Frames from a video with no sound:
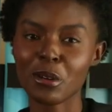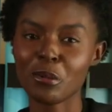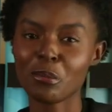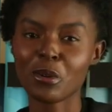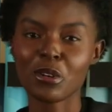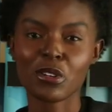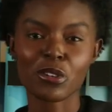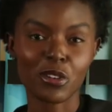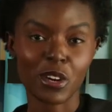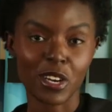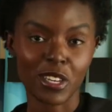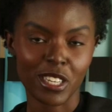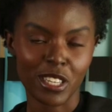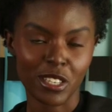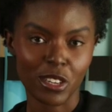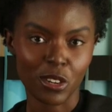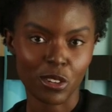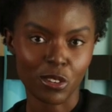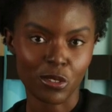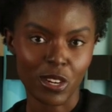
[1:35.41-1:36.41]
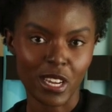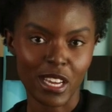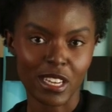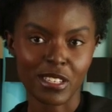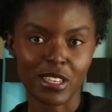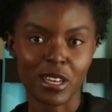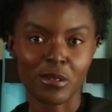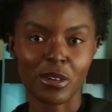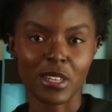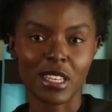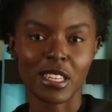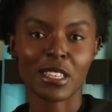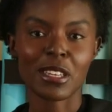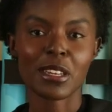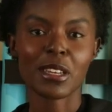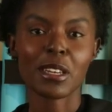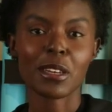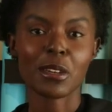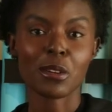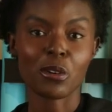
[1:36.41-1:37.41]
restricting your creativity,
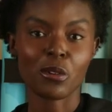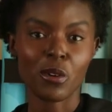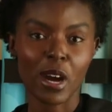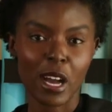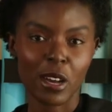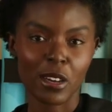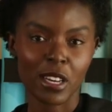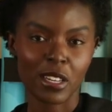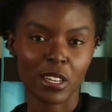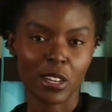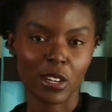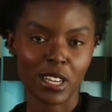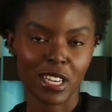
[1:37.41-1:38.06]
drowning your